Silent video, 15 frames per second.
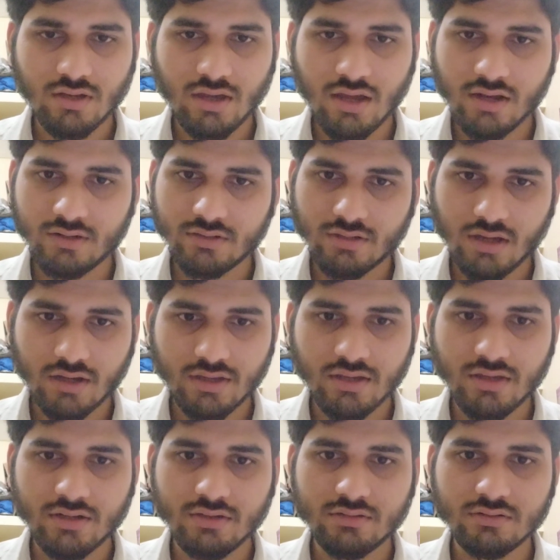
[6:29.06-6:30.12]
and
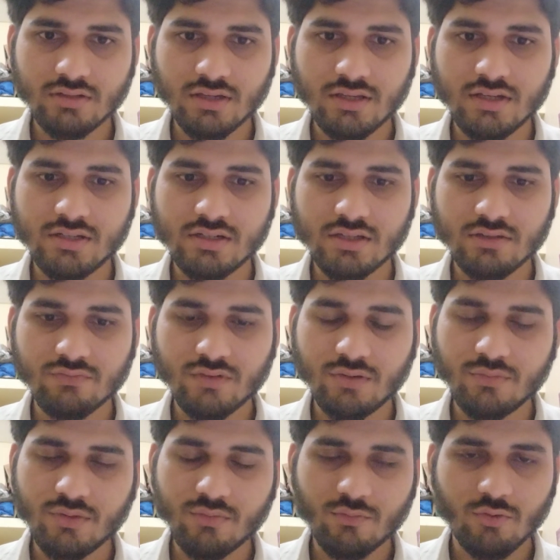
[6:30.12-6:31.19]
again the heating
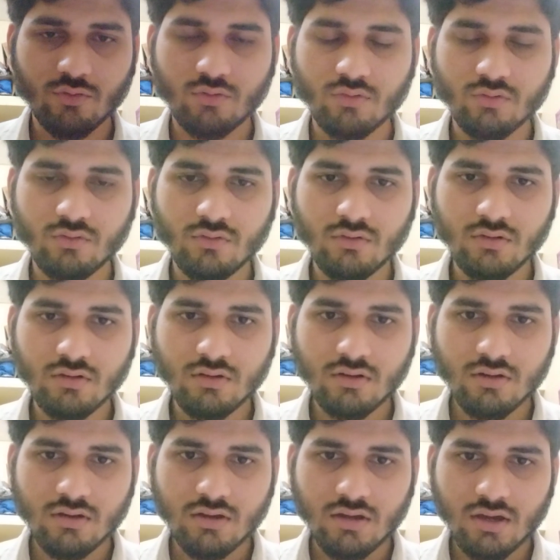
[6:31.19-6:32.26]
will be more.
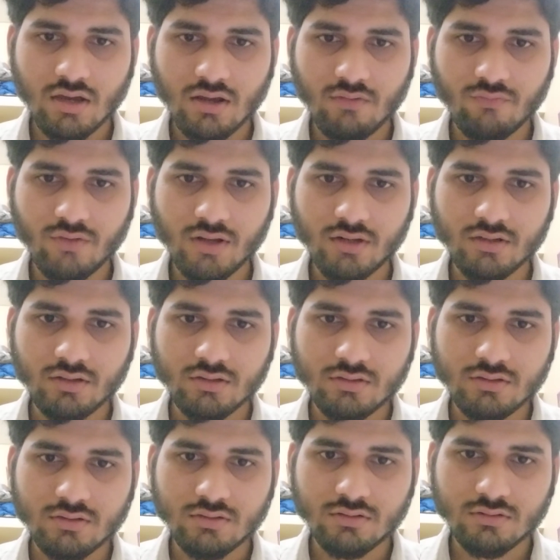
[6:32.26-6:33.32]
And when
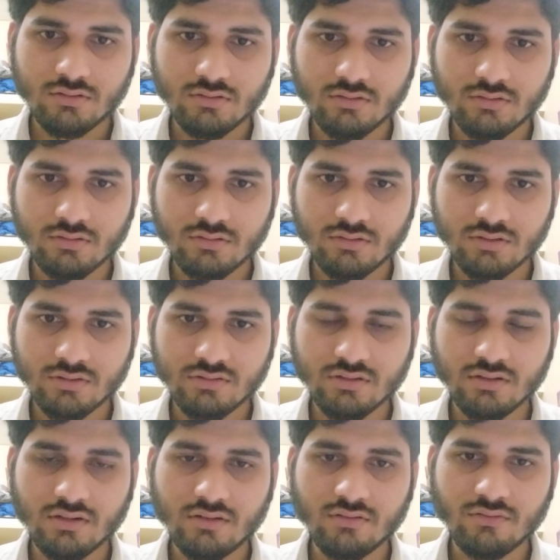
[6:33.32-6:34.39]
the
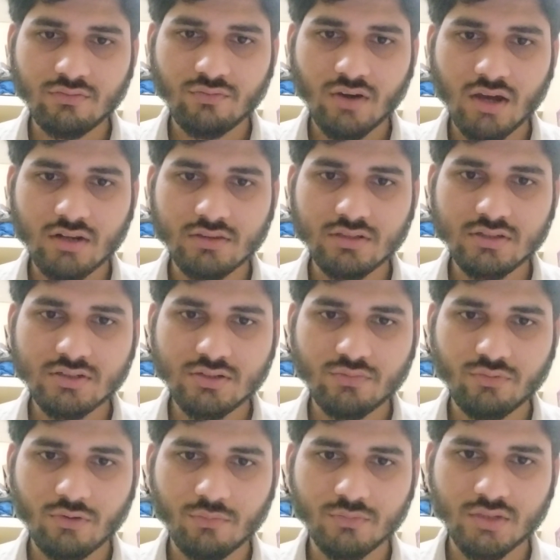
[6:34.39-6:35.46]
sun is farthest
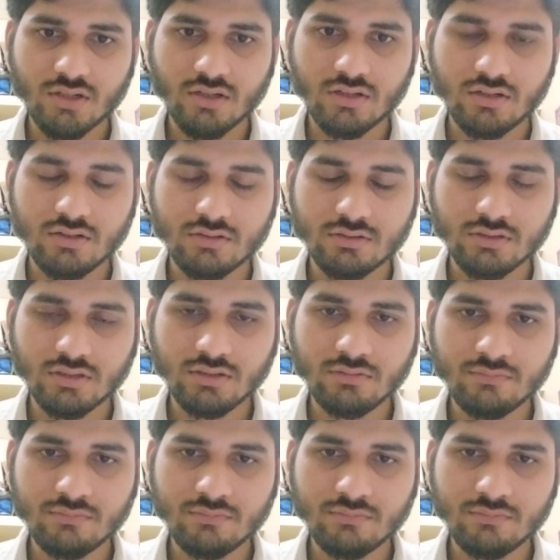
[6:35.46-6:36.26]
from the earth,